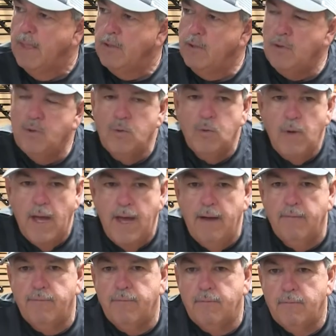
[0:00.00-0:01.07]
You
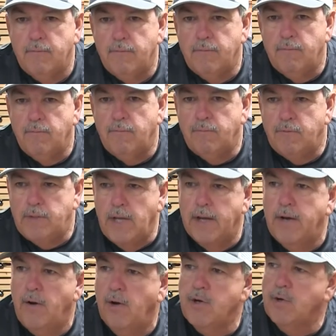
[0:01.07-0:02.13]
have
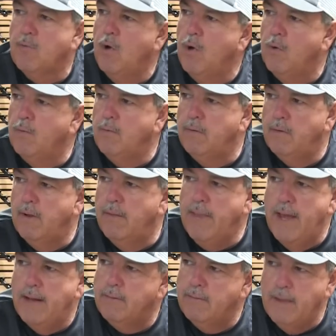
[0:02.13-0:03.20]
done it on your own, and
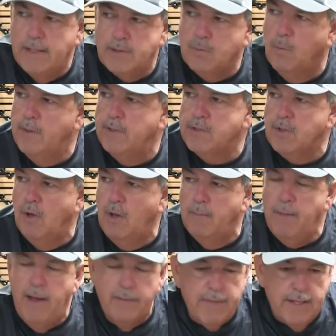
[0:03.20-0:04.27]
that that's what it's all
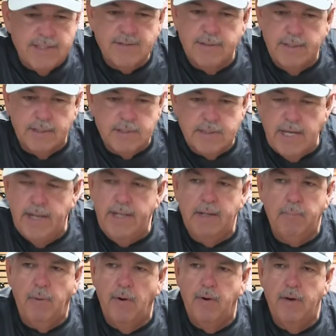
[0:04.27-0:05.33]
about. That's the
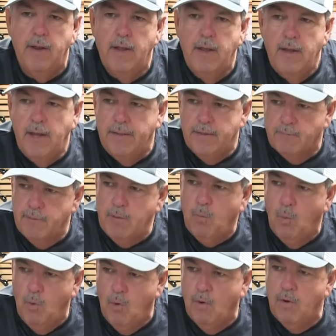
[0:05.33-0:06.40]
exciting part and the
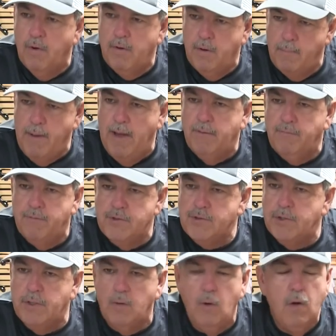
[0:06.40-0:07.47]
reward about
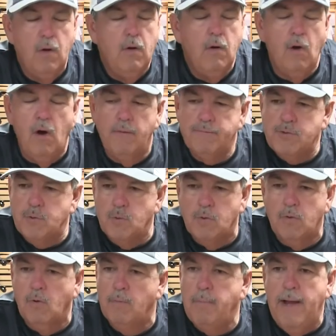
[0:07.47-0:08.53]
fishing
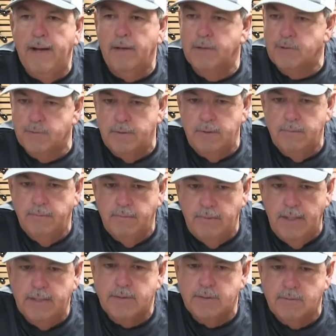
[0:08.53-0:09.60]
offshore or backcountry.
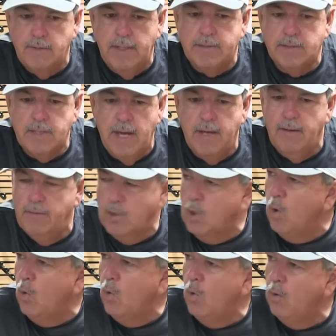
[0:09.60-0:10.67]
That's that's kind of the
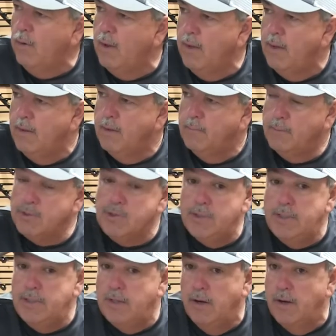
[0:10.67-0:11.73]
goal but you
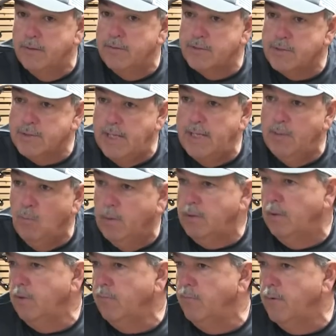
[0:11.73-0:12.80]
need to understand what
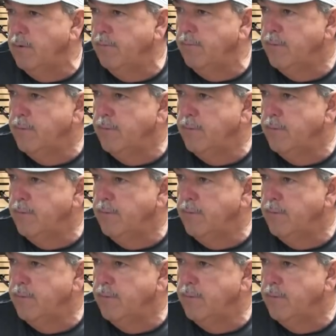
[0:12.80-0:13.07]
to look for.